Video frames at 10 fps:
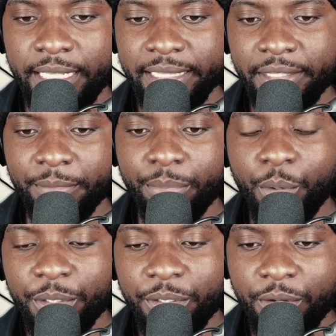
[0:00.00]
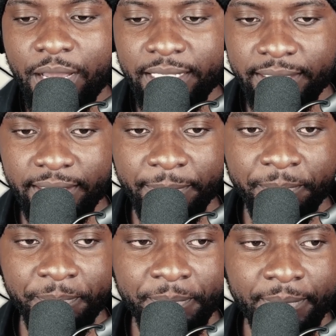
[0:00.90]
get their point across
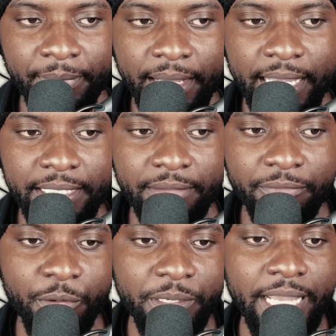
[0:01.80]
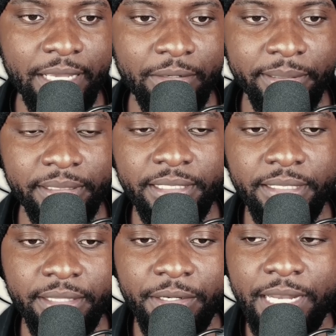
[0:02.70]
and avoid
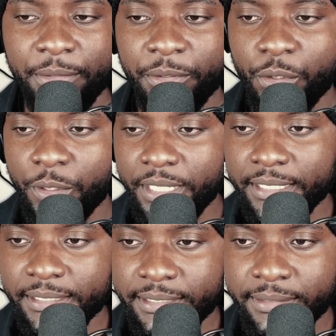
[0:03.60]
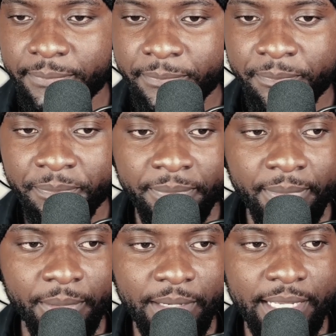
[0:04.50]
accountability, they're now your kids,
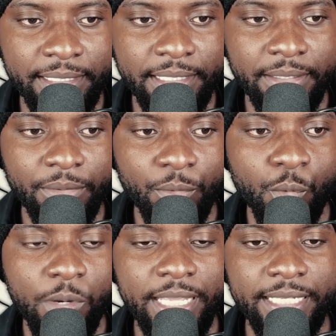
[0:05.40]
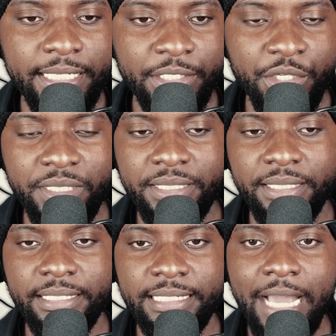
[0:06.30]
right? when she's
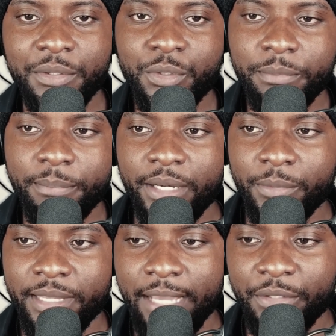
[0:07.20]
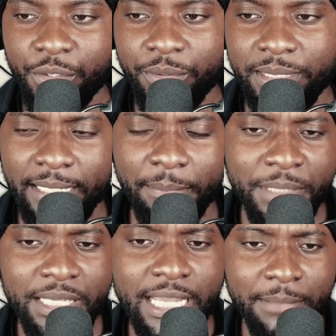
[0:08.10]
now doing better without you, it's like
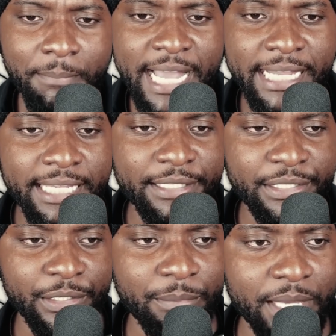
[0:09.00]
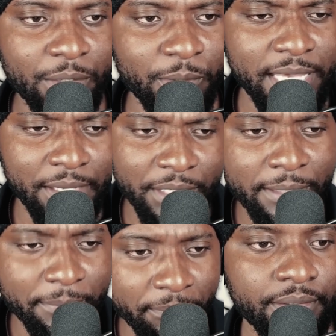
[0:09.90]
me and my kids are better without
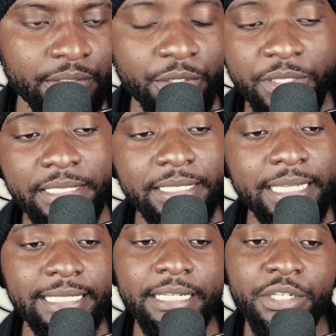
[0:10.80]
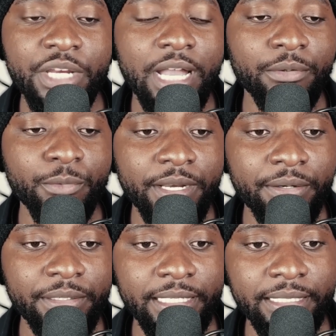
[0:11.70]
him. She goes on to say, didn't child
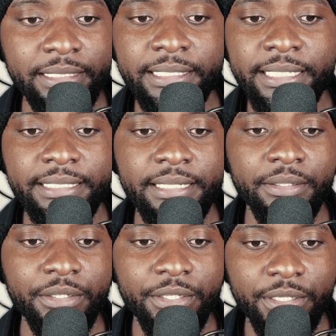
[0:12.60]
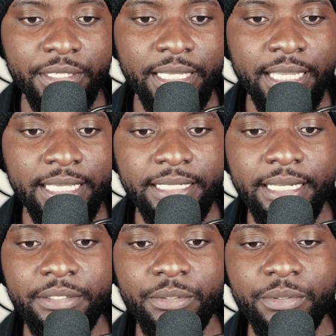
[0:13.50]
rear, didn't clean, didn't cook,
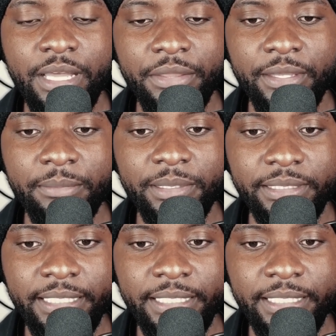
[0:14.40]
didn't do nothing but